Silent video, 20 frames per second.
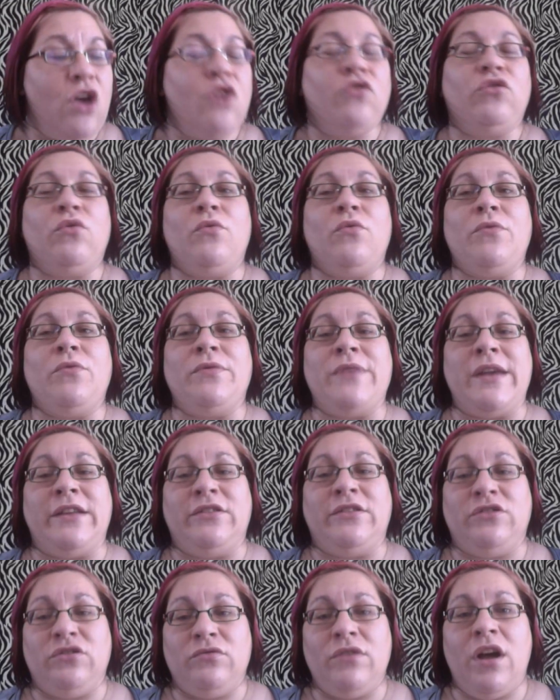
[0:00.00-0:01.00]
So they
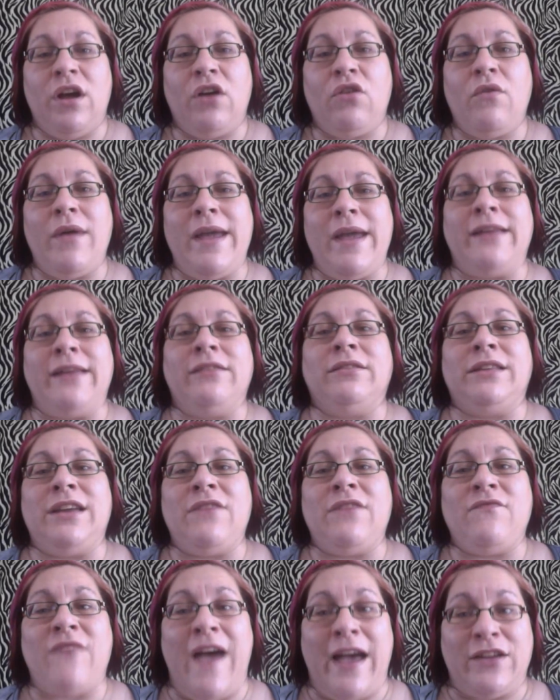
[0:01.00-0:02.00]
do not go
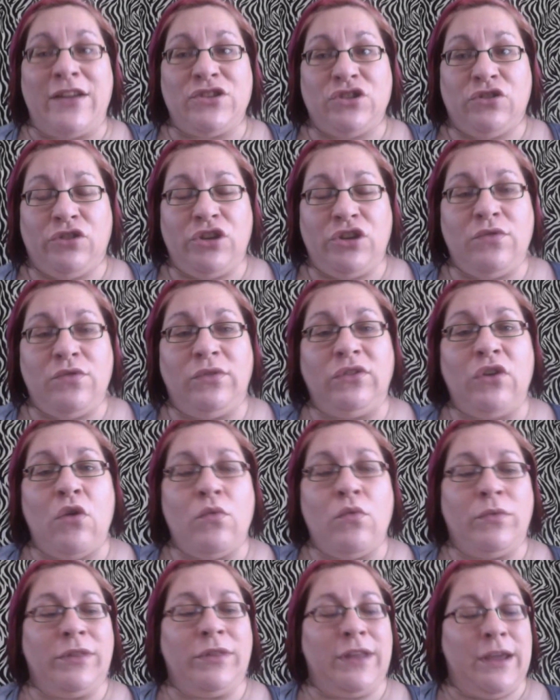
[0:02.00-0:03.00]
anally, vaginal use
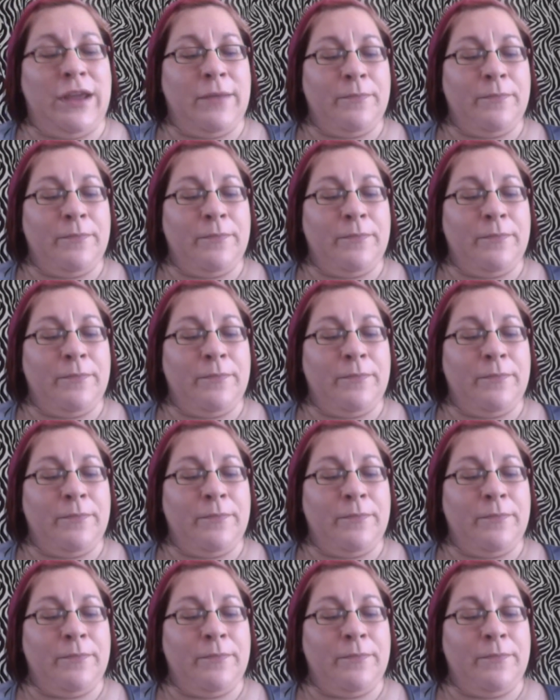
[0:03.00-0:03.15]
only.